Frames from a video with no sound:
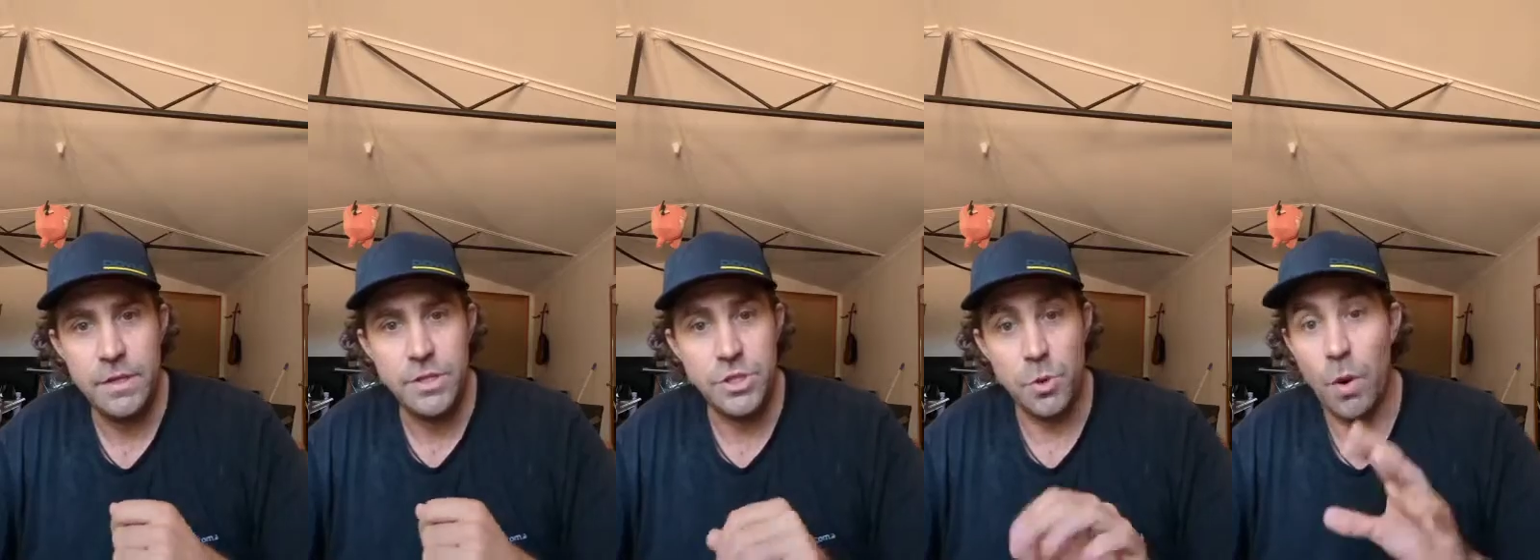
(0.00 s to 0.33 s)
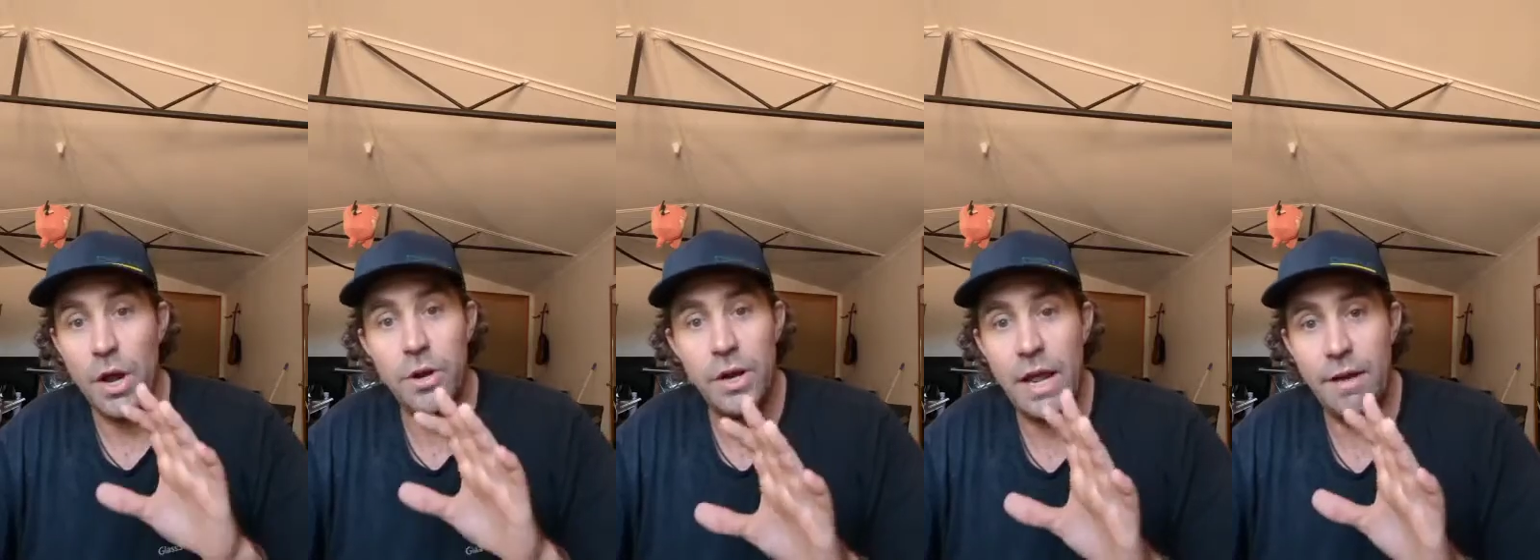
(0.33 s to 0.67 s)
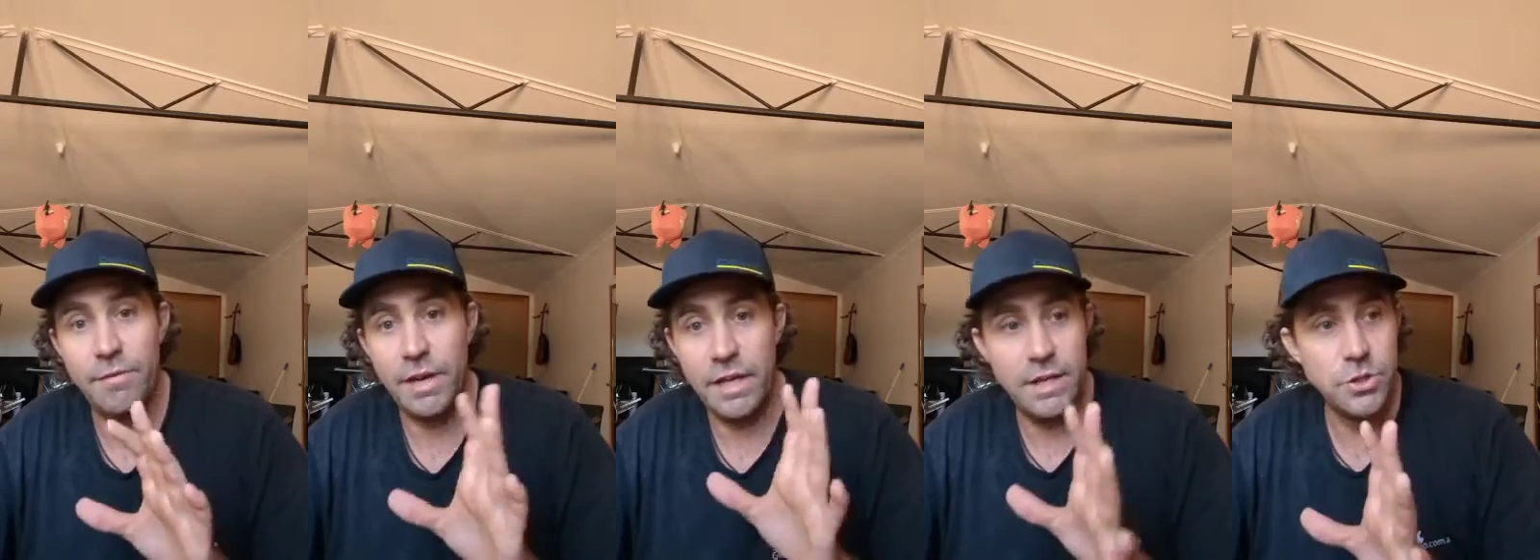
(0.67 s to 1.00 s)
So I don't
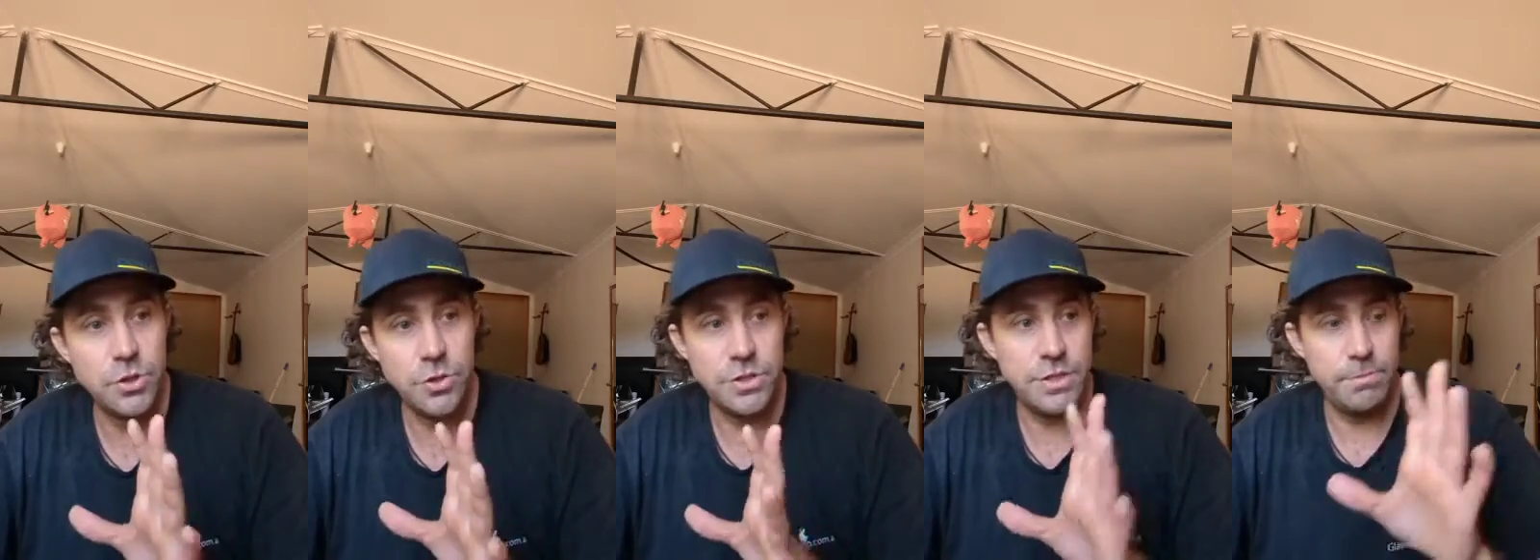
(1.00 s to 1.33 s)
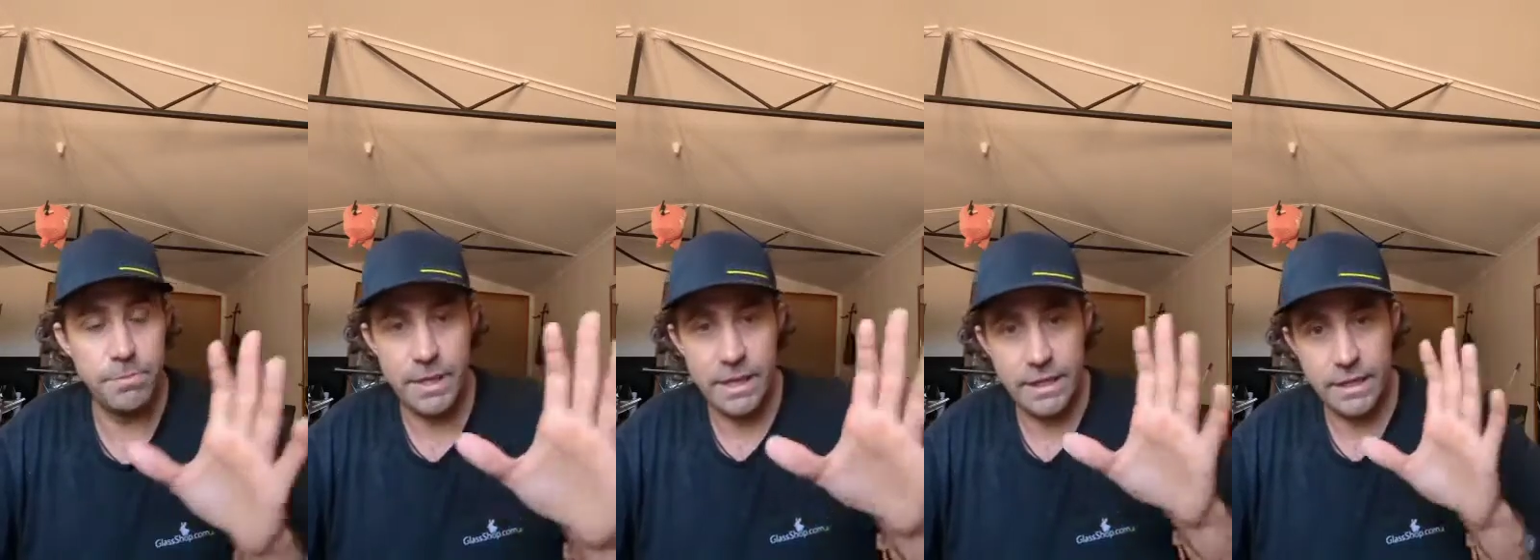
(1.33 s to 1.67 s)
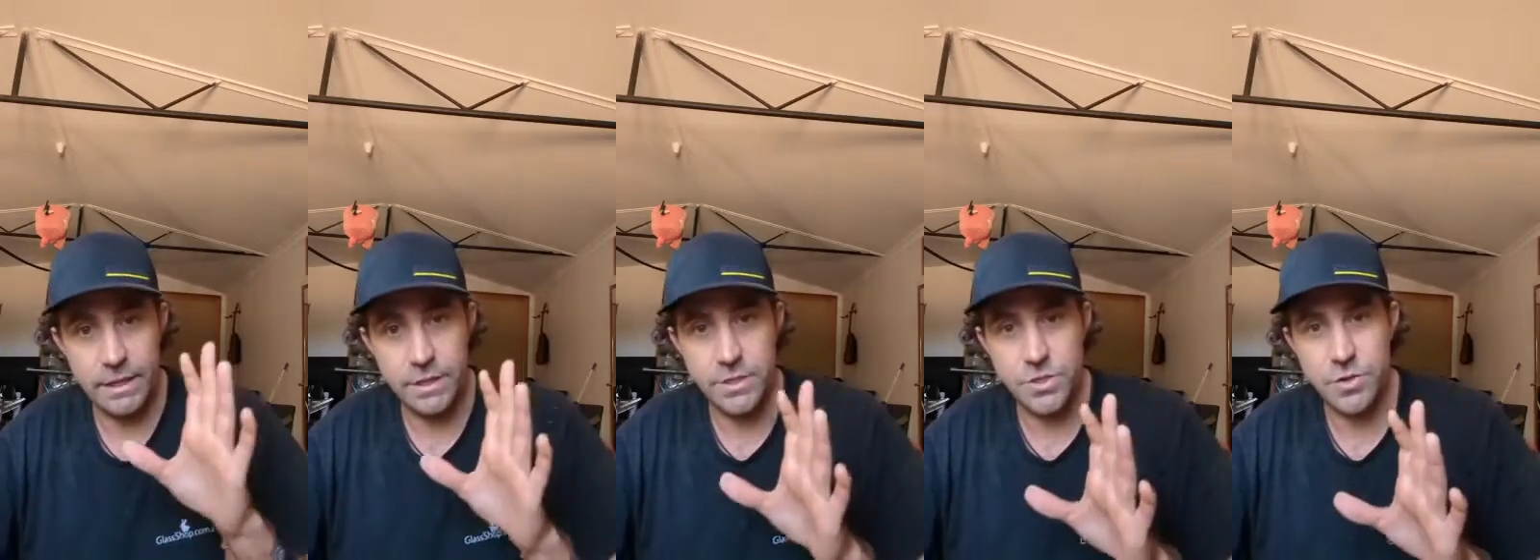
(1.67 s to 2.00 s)
have any interest in being
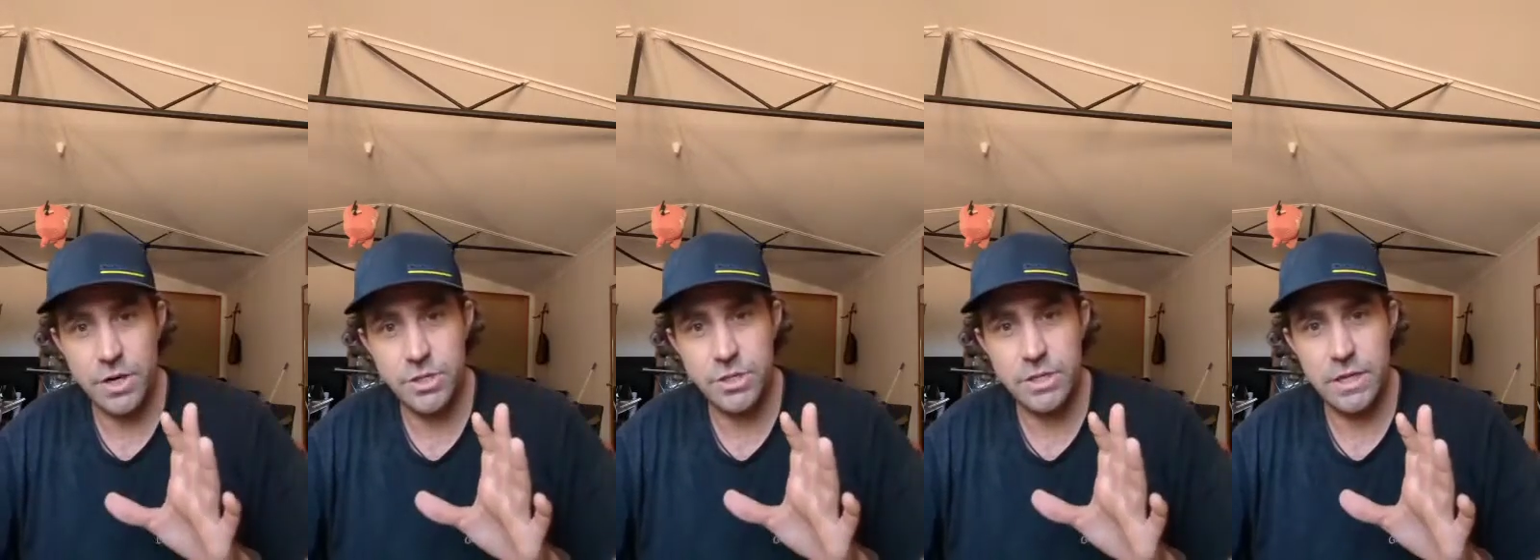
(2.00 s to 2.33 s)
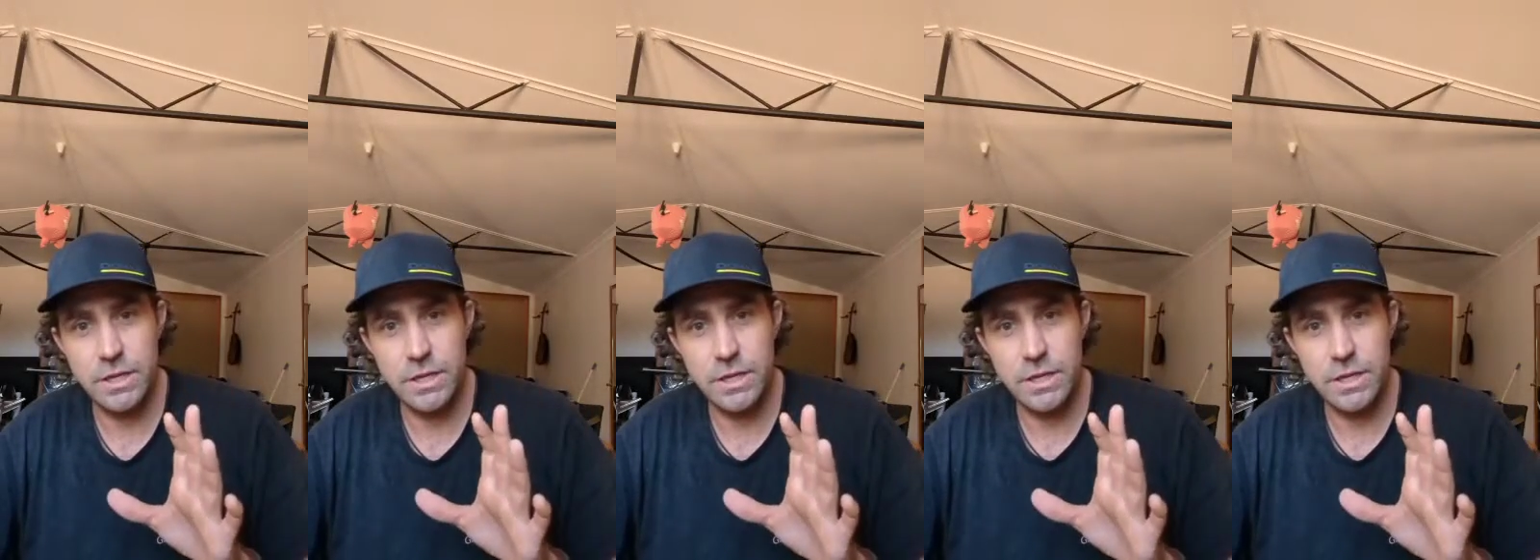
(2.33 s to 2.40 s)
in construction